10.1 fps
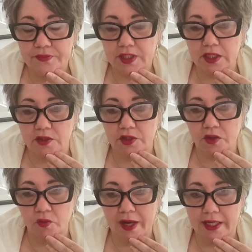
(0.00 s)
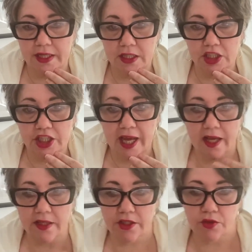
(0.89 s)
And you can write it in the
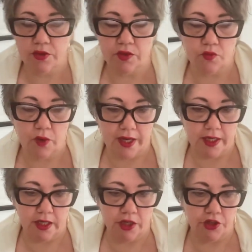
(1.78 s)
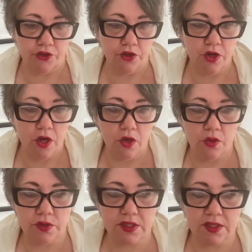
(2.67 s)
chat. You can write it in your
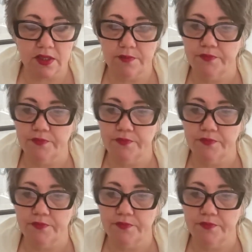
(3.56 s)
notes.